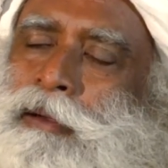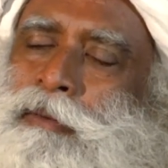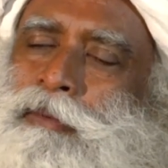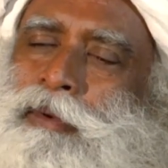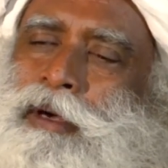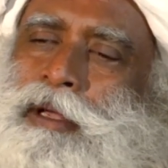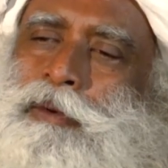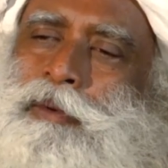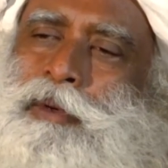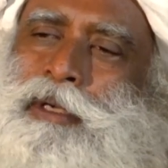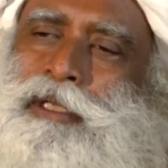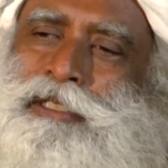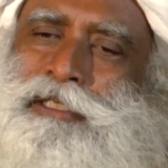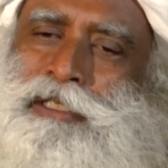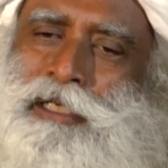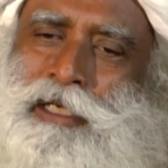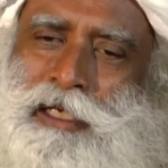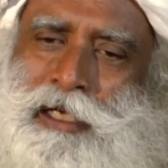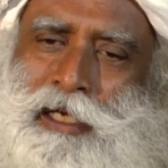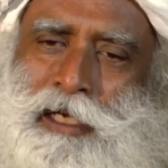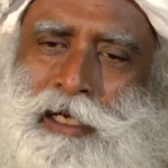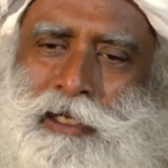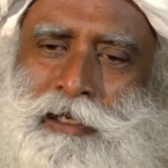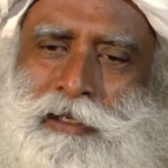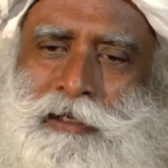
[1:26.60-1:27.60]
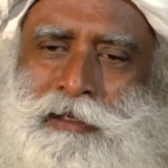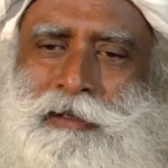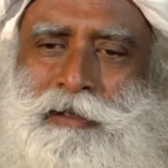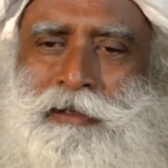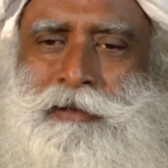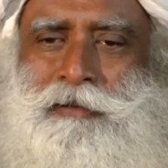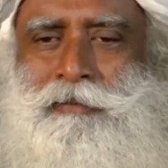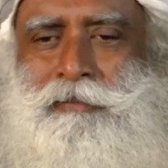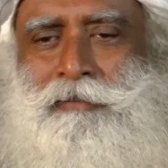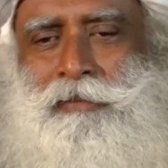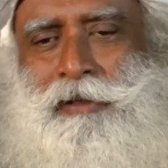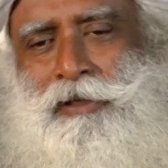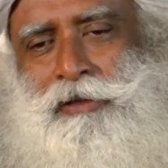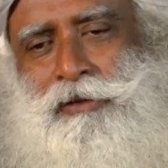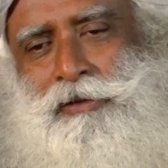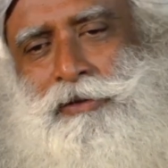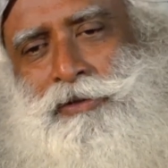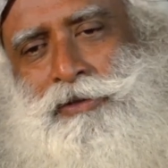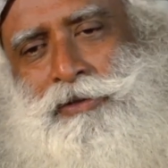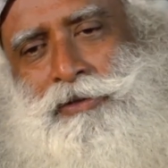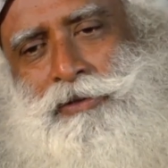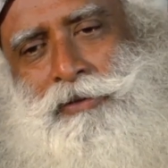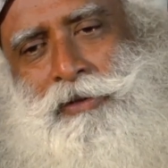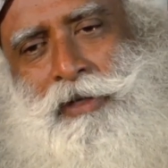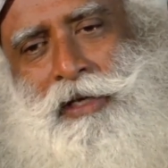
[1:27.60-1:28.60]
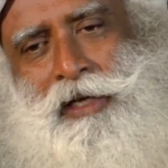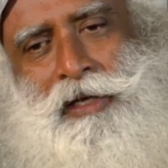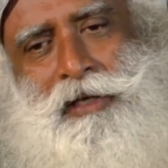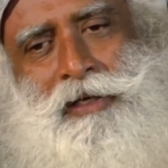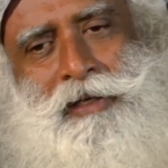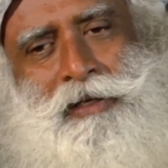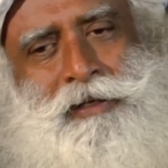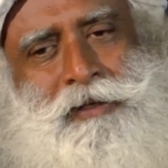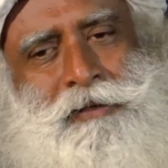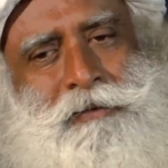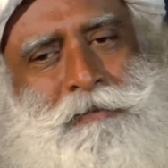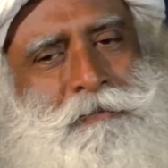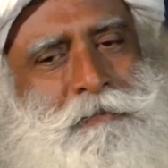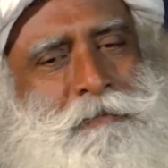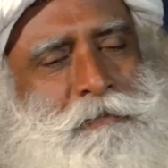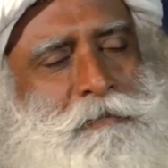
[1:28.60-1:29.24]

Well, once again, because today